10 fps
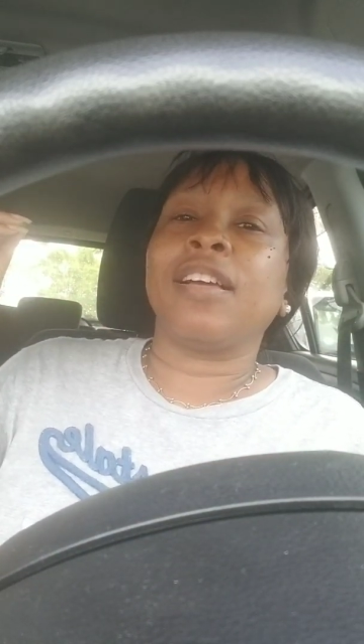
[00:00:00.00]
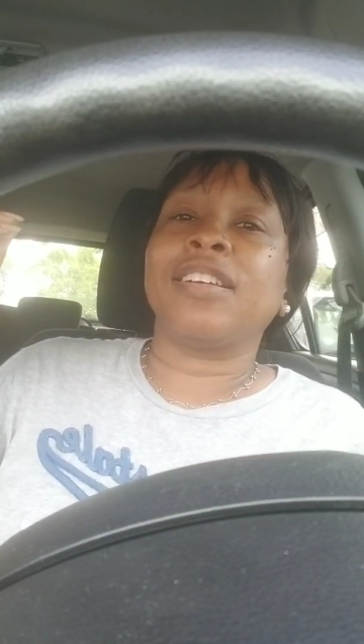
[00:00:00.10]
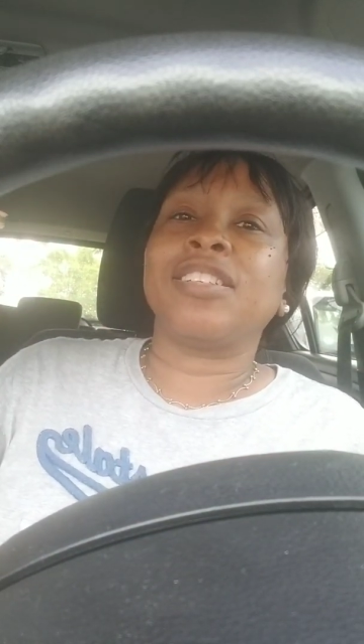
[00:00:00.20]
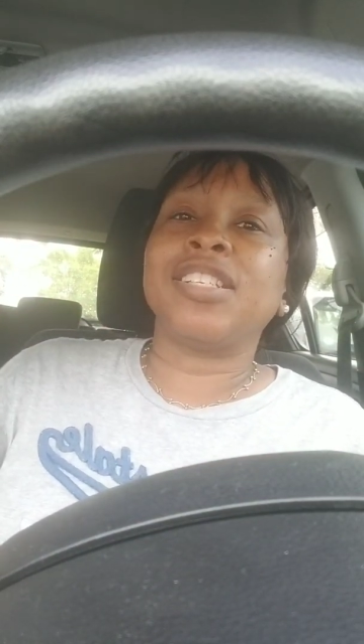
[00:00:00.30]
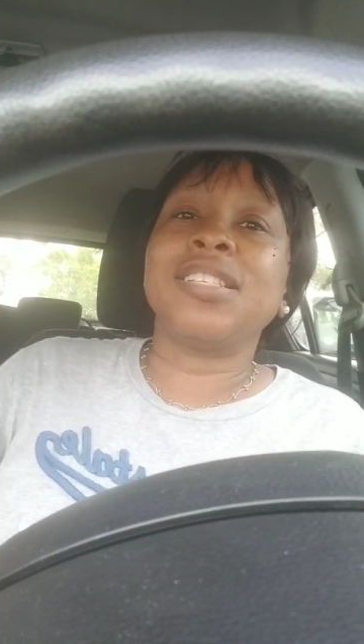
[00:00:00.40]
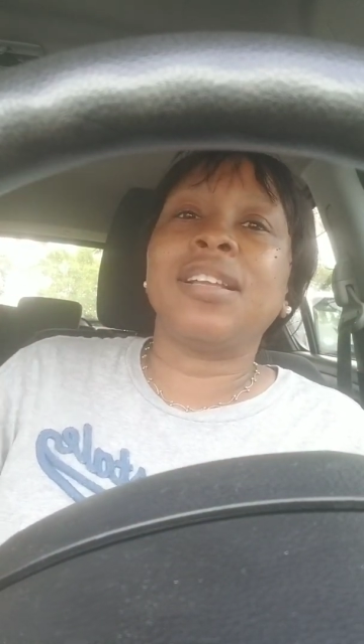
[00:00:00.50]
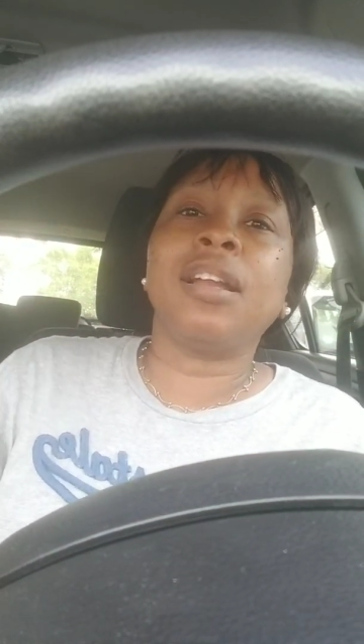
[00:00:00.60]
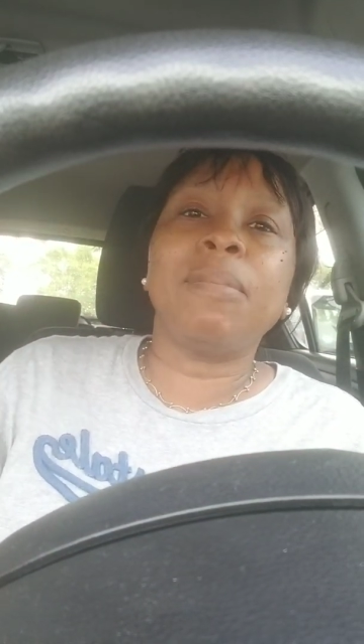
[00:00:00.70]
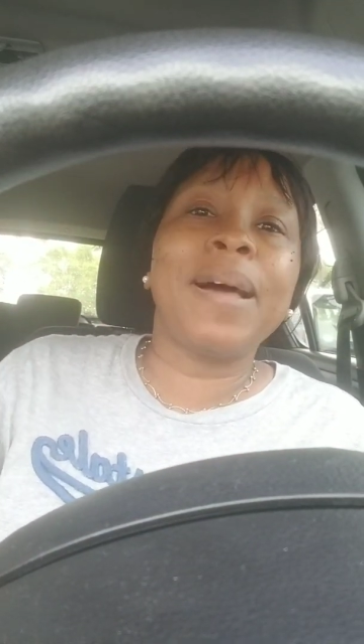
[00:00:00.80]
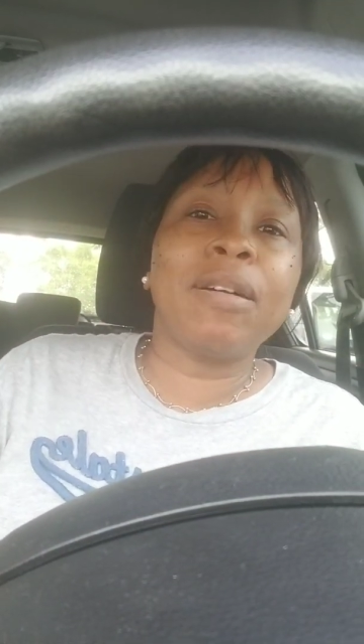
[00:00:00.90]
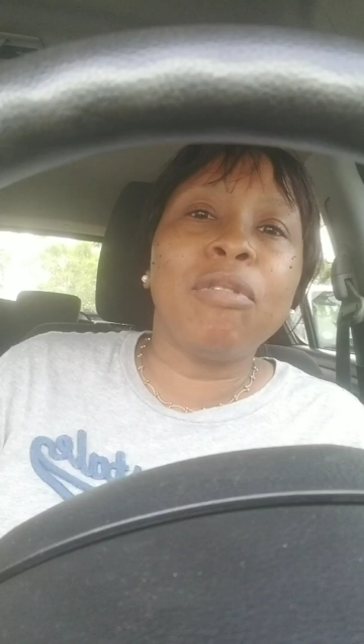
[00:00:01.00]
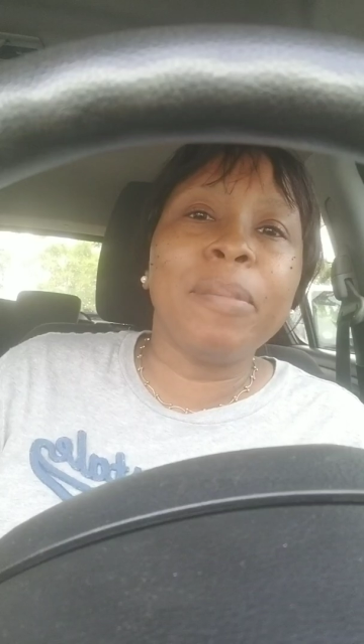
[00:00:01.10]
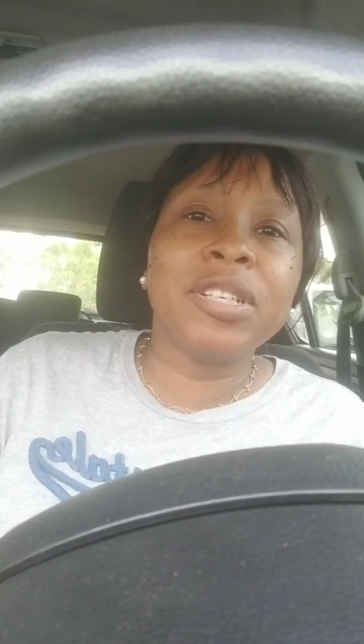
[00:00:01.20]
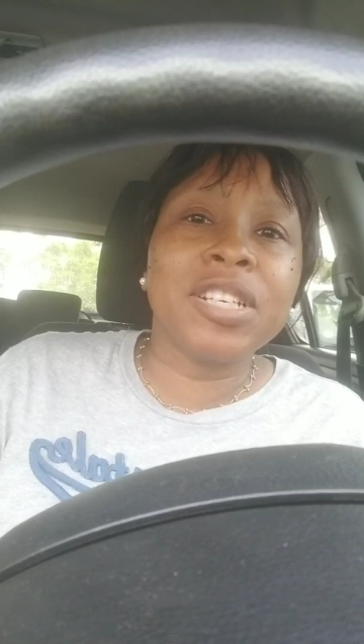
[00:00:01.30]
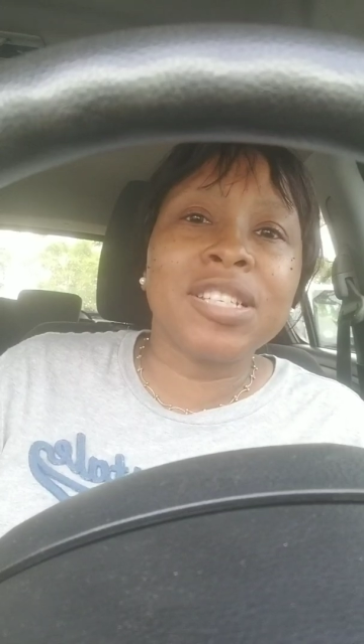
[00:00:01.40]
she's another black
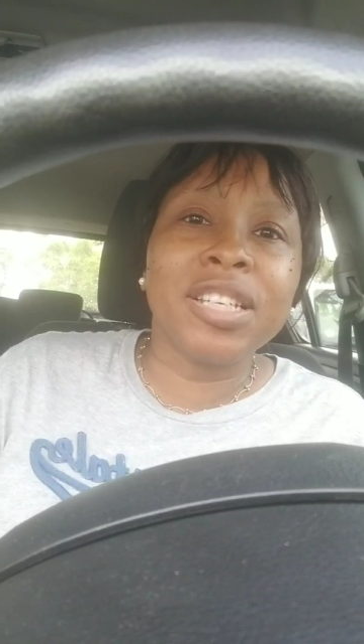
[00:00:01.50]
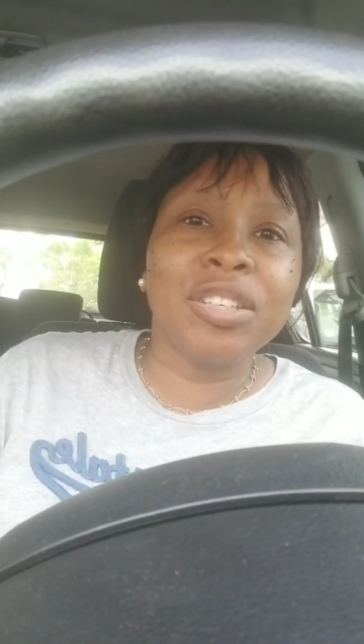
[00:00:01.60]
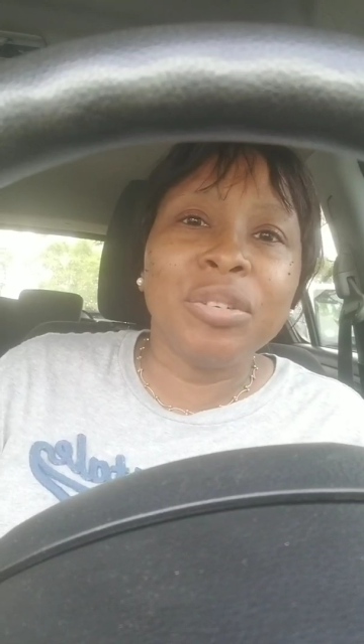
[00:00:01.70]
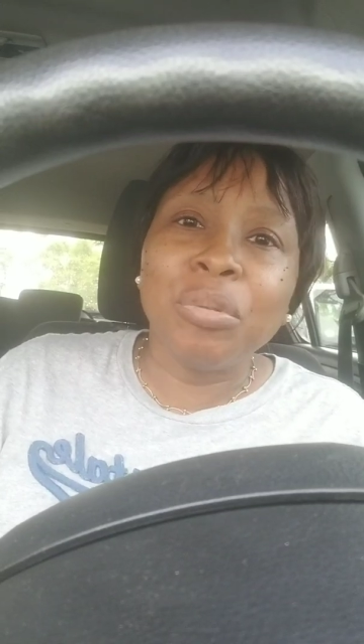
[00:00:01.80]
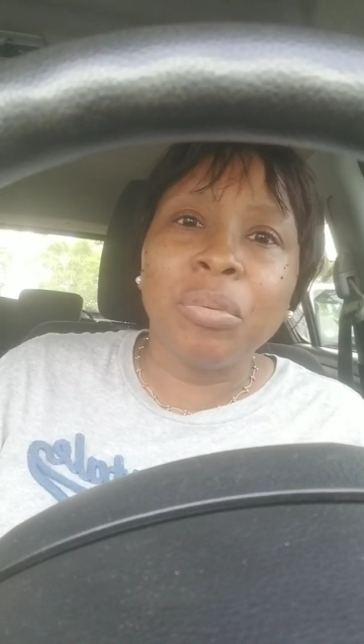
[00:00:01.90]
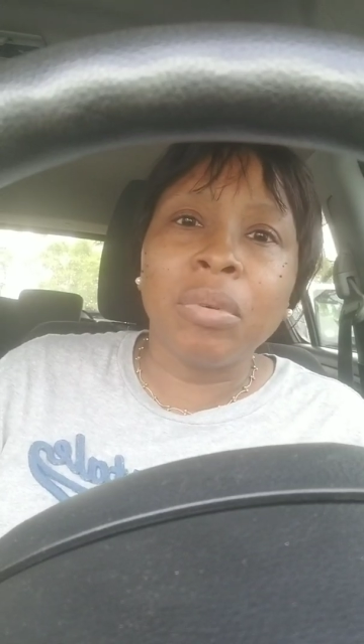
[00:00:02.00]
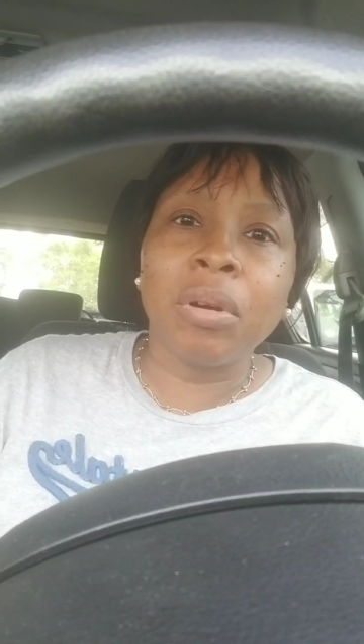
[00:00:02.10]
woman just like you.